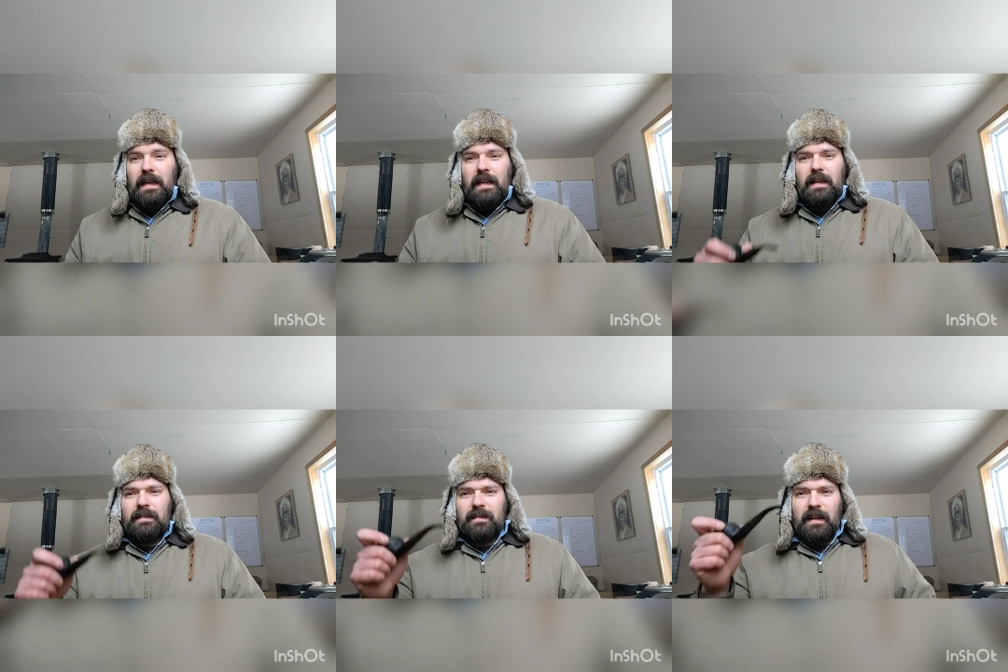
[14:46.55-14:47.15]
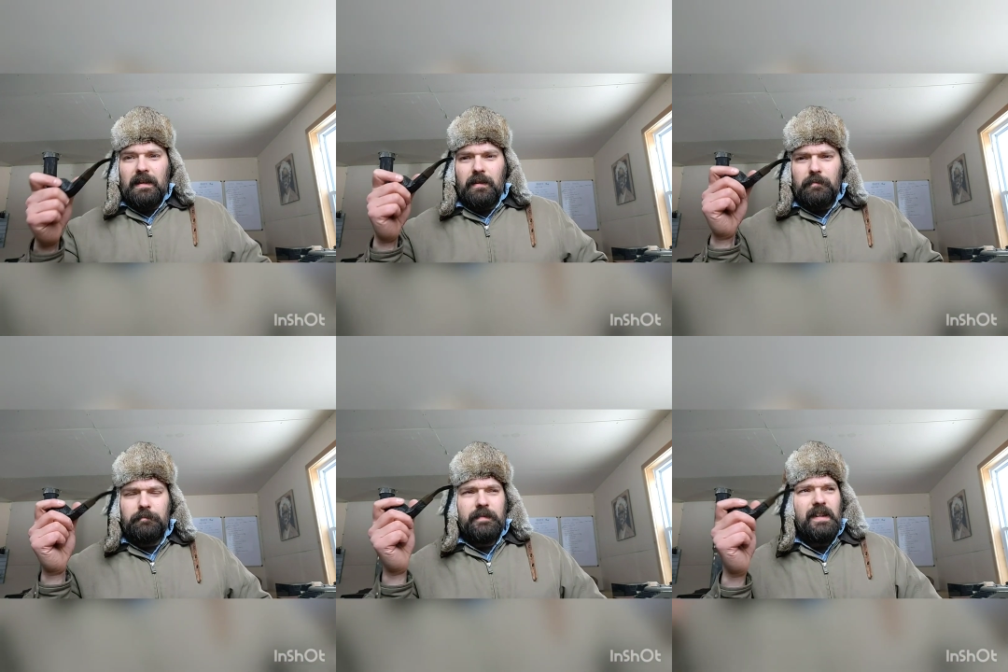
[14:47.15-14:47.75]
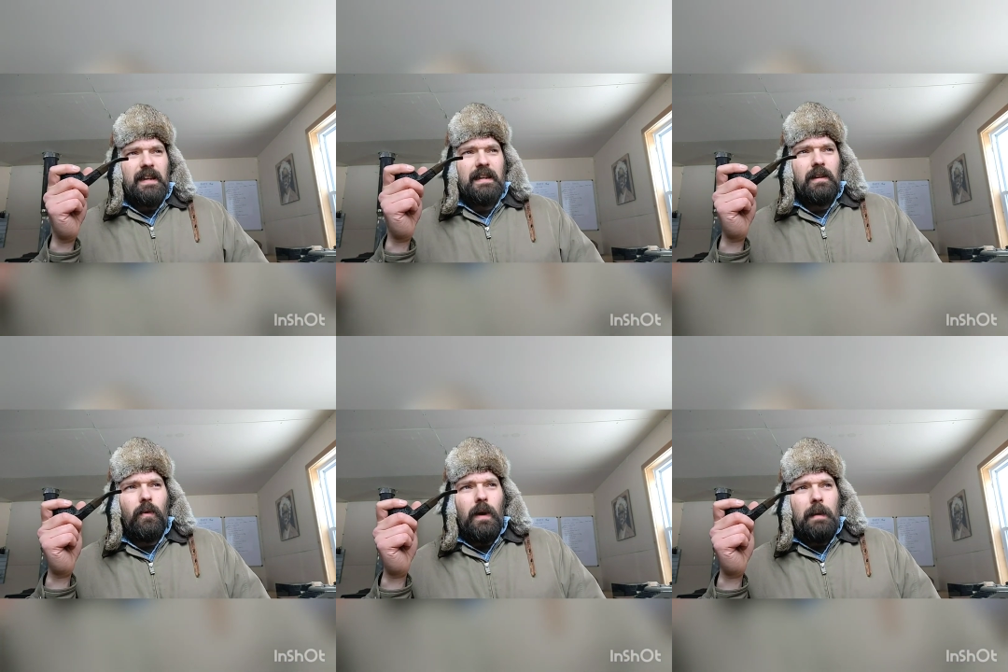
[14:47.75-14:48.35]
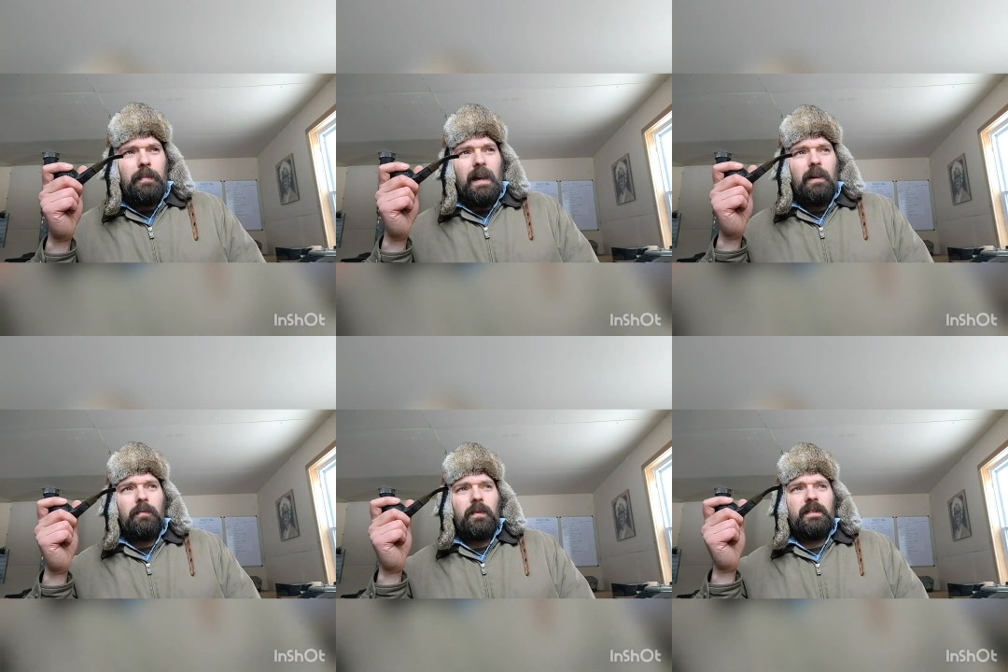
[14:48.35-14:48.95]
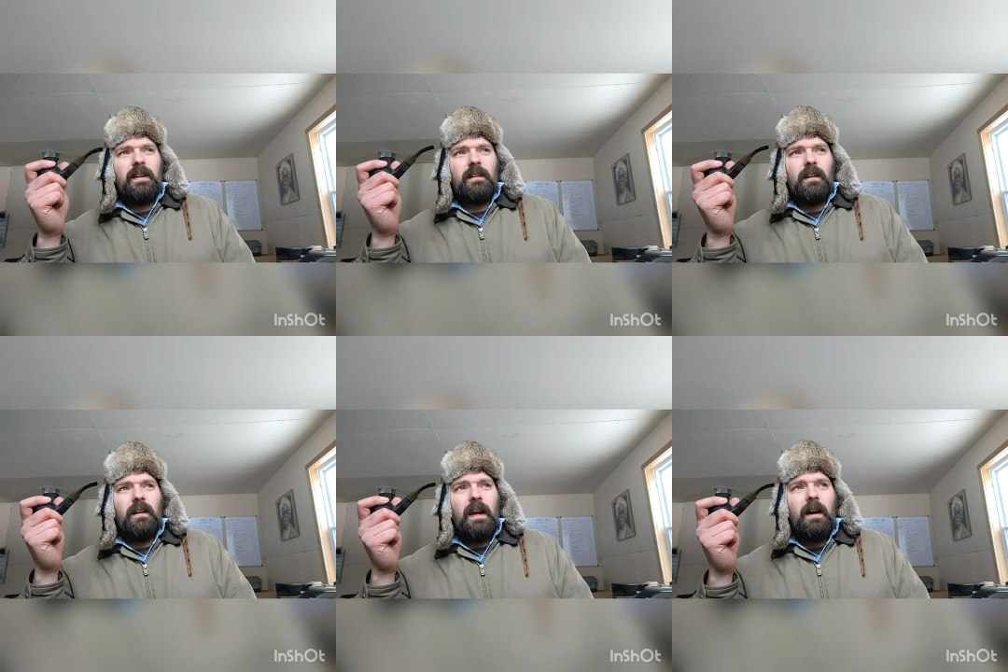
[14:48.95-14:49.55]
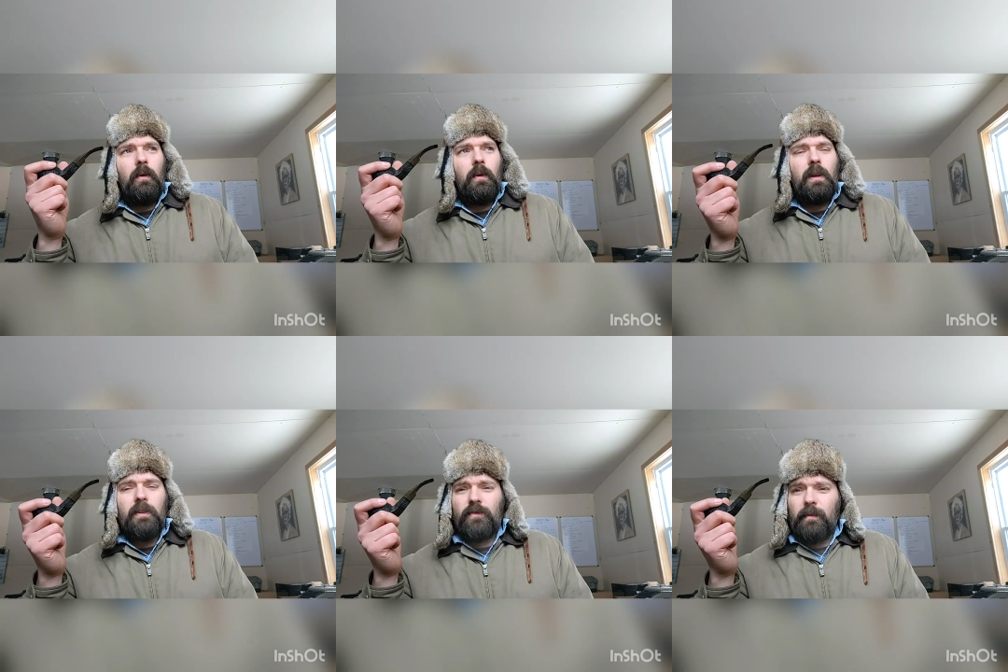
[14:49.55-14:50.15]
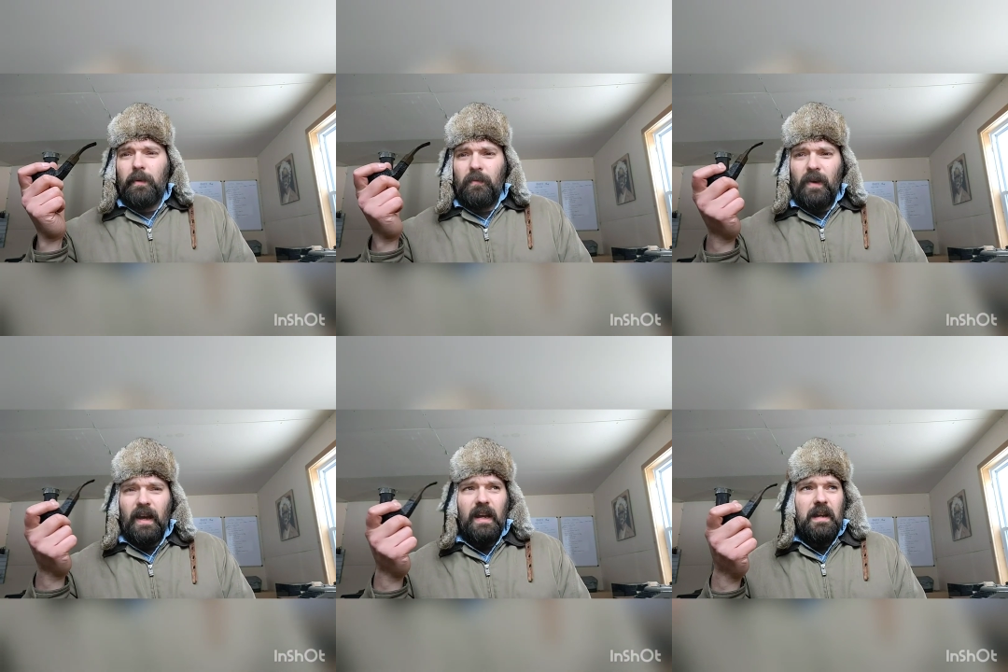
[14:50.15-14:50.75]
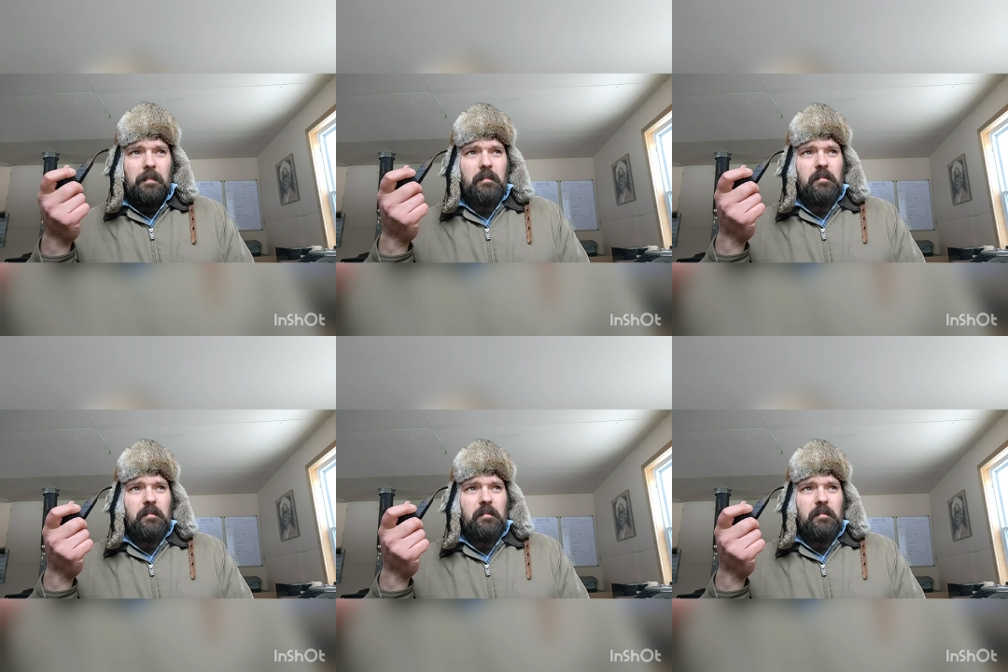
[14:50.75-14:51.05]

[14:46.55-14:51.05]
it's like taking grandpa out for dinner at Old Country Buffet,